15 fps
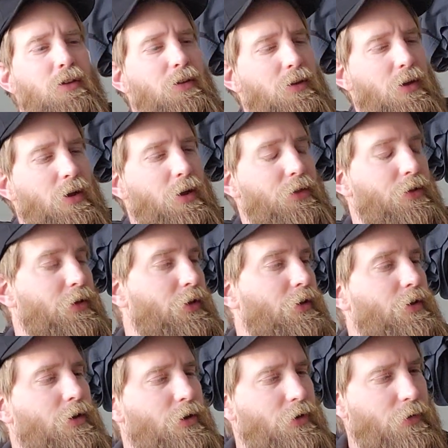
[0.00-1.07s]
Yeah, I
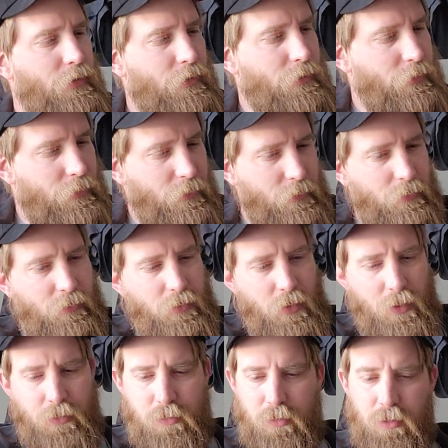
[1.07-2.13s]
think
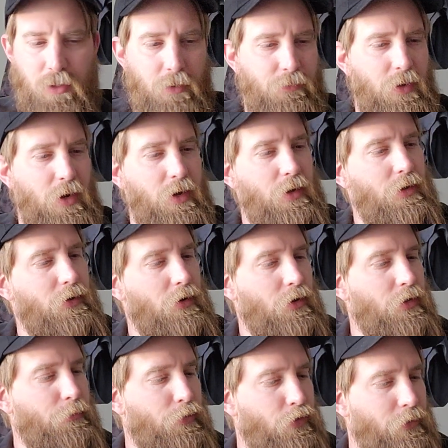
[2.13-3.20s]
I've kind of hit
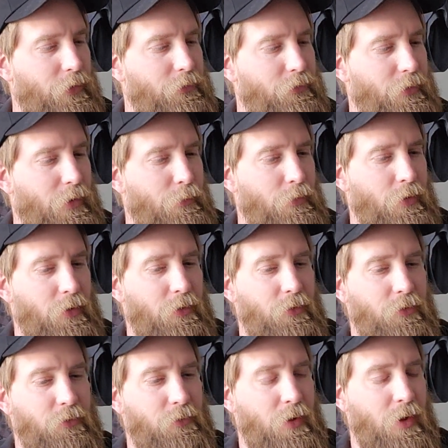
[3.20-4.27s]
all the points that I wanted
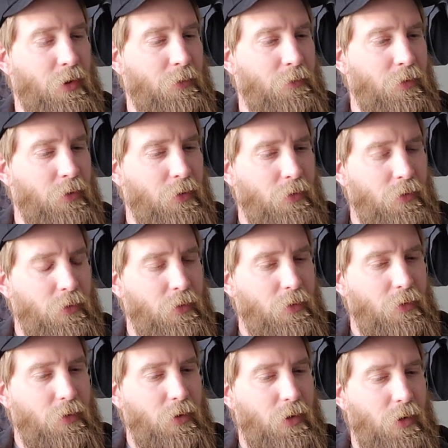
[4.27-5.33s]
to say.
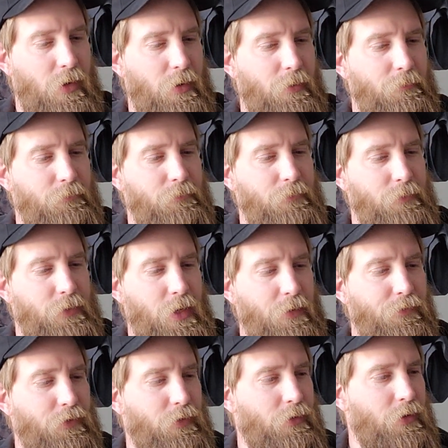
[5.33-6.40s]

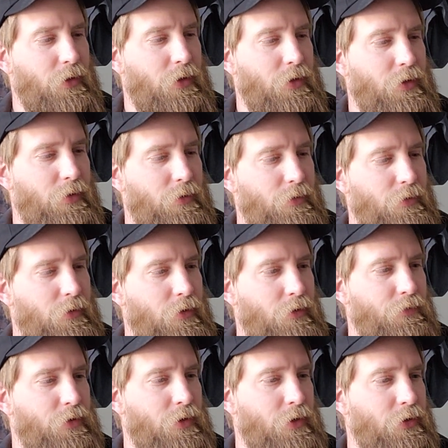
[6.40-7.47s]
Definitely,
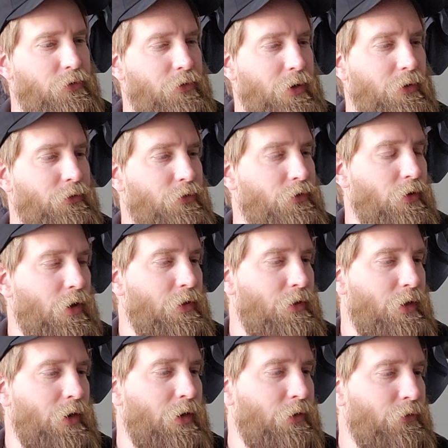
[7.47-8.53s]
if you get a chance to try
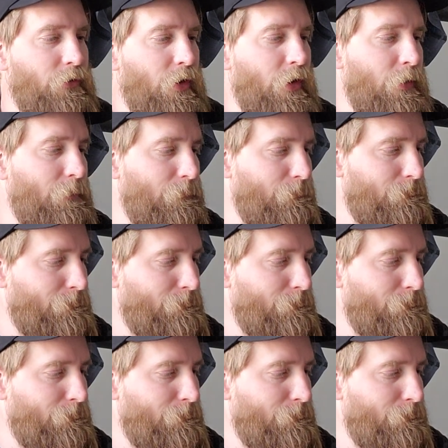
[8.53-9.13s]
the NX8,